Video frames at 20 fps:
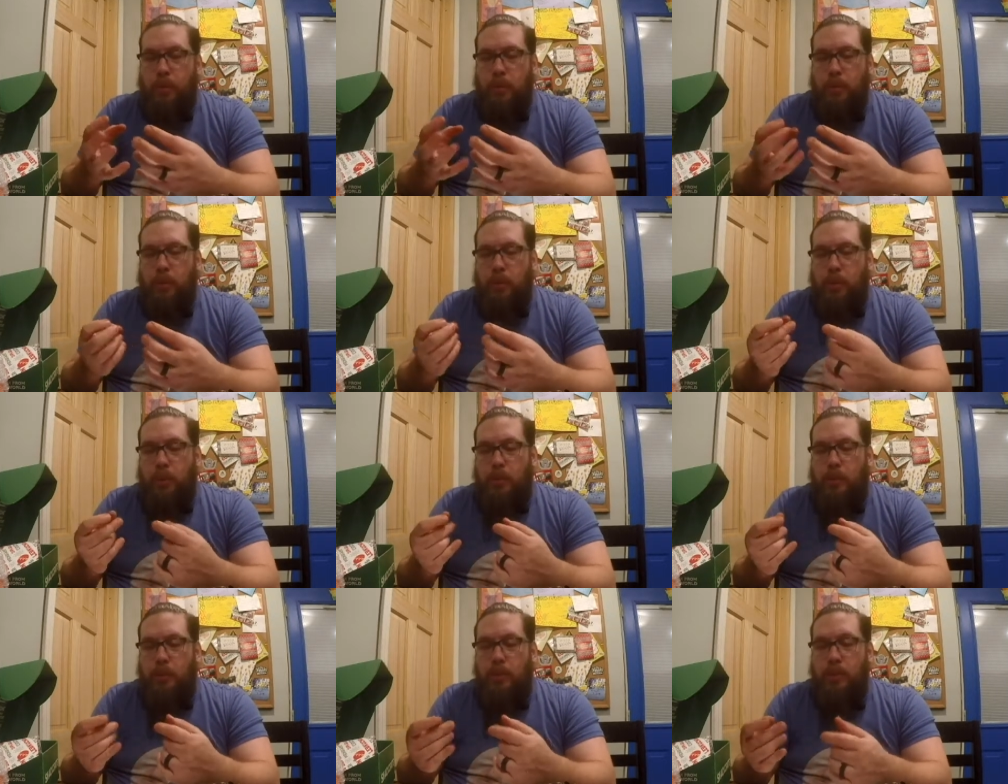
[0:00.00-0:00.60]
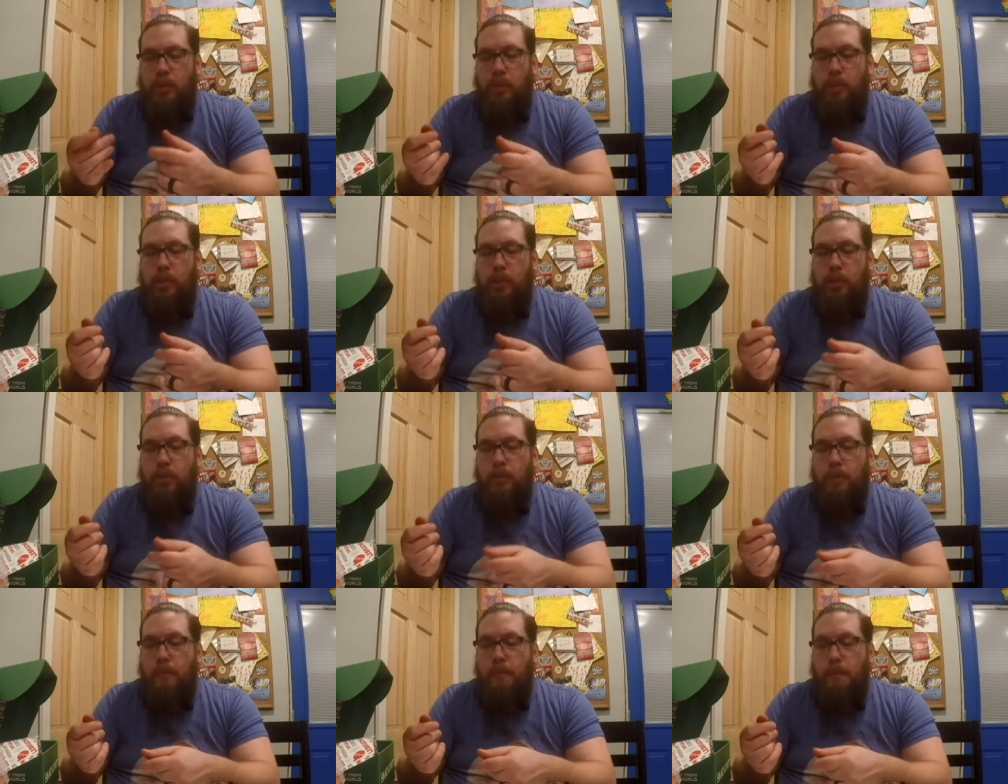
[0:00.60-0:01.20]
Crispy crunchies.
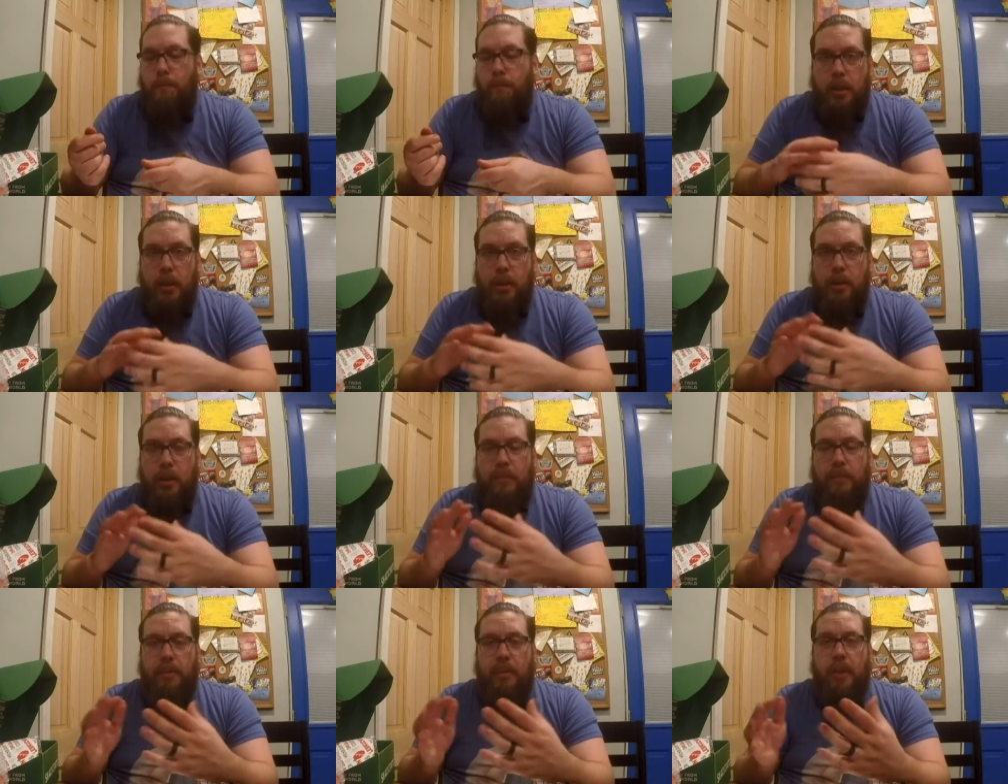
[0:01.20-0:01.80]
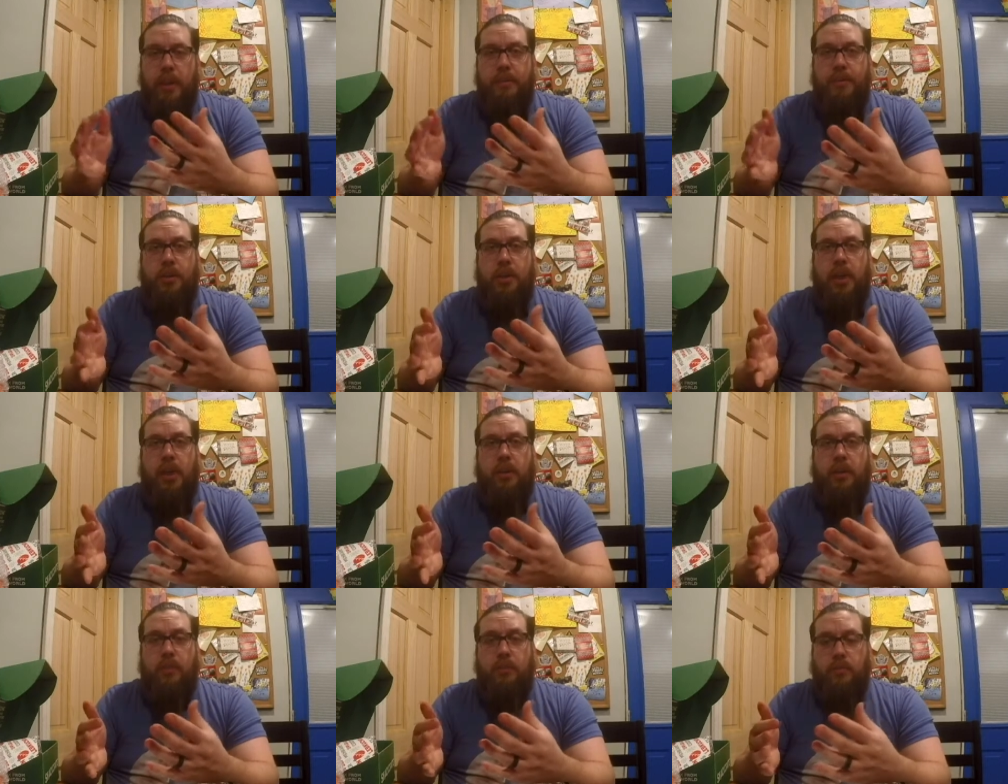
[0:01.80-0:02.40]
Definitely a lot of
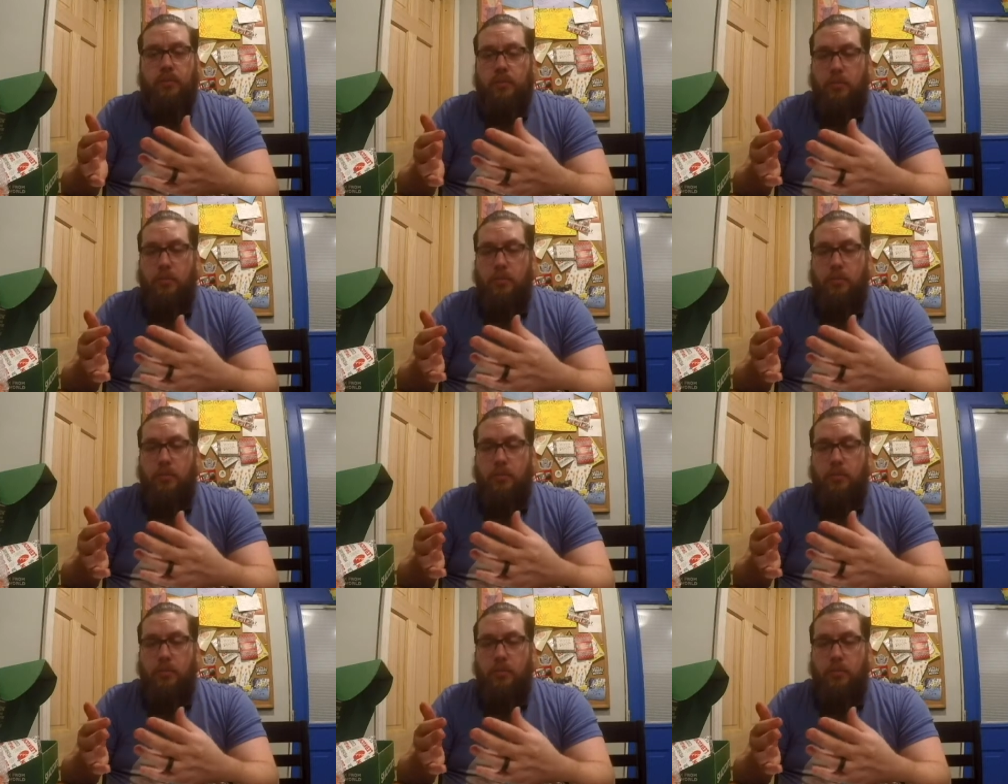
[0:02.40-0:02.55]
chocolate.